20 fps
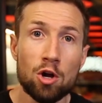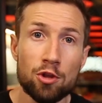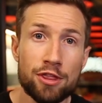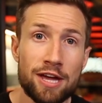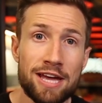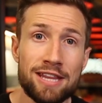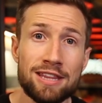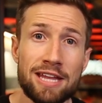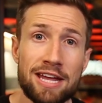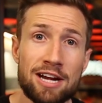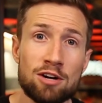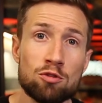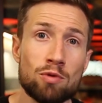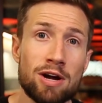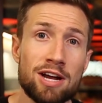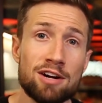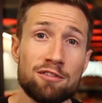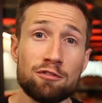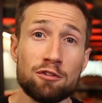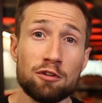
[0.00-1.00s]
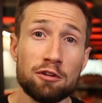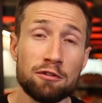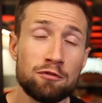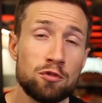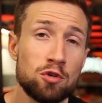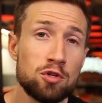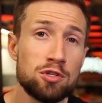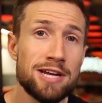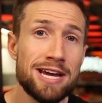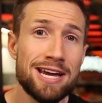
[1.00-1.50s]
I'll then let it run for a
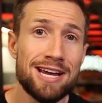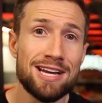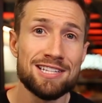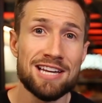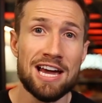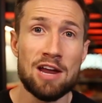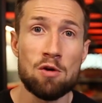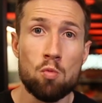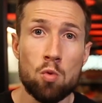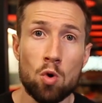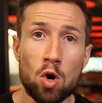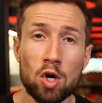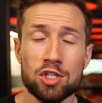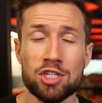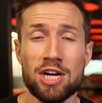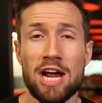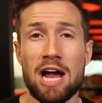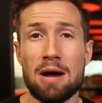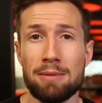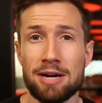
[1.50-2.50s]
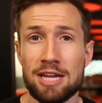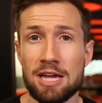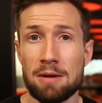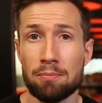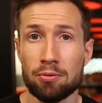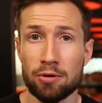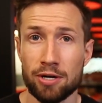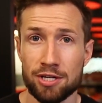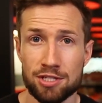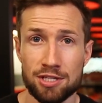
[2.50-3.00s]
few days and watch how many
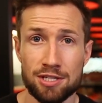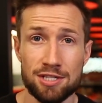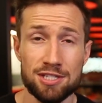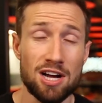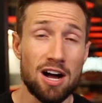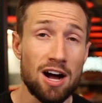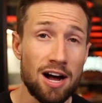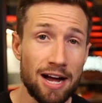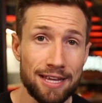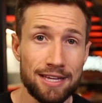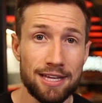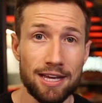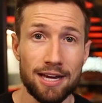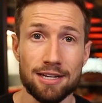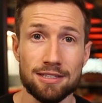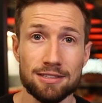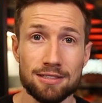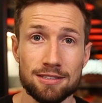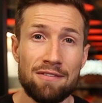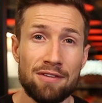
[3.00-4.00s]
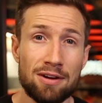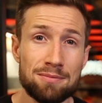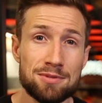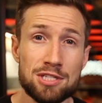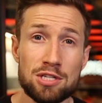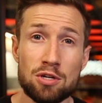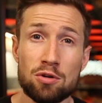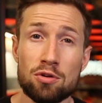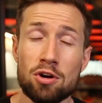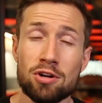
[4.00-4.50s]
impressions I get. If I'm
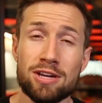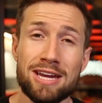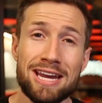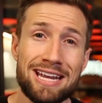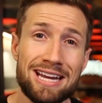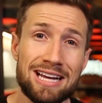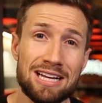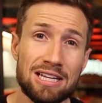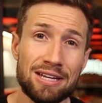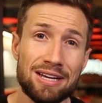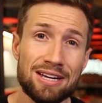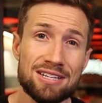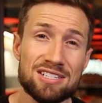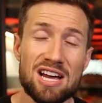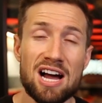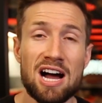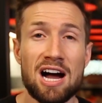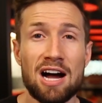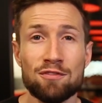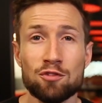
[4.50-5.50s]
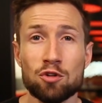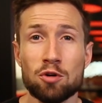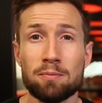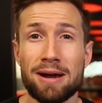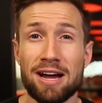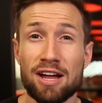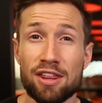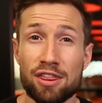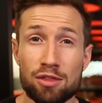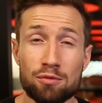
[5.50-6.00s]
still not getting clicks, after
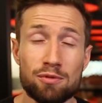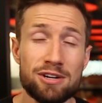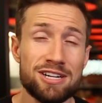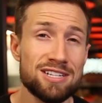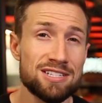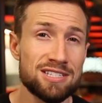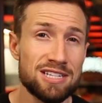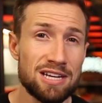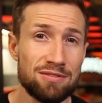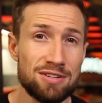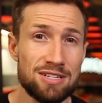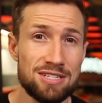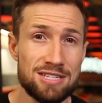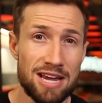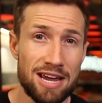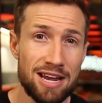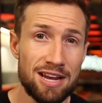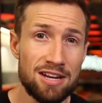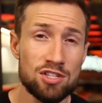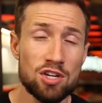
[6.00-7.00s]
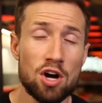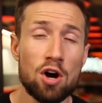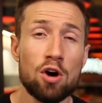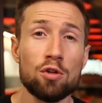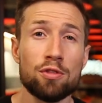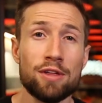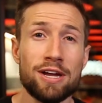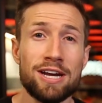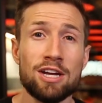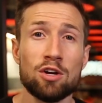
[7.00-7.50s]
about three to seven days,
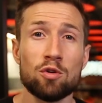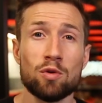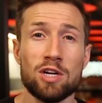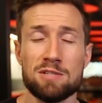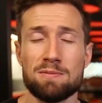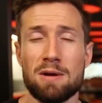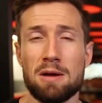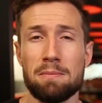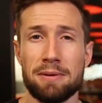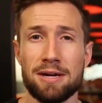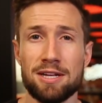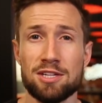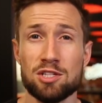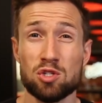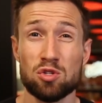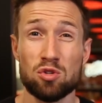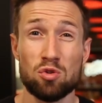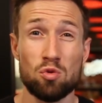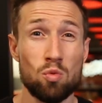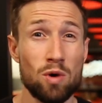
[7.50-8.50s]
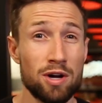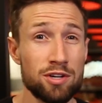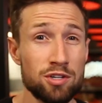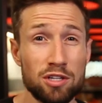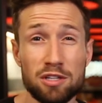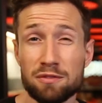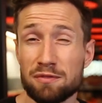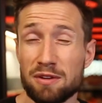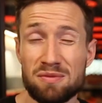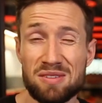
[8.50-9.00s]
I'll then increase my bids to one
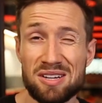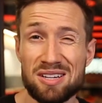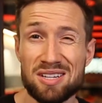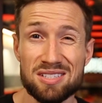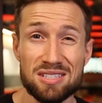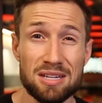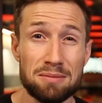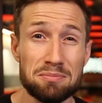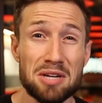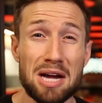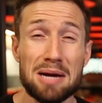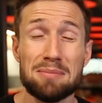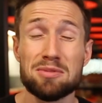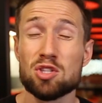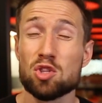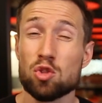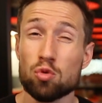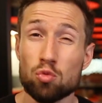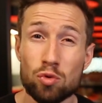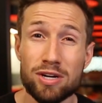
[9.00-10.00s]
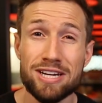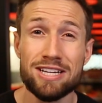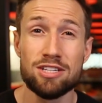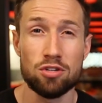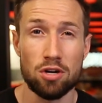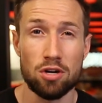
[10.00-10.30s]
dollar fifty to sometimes three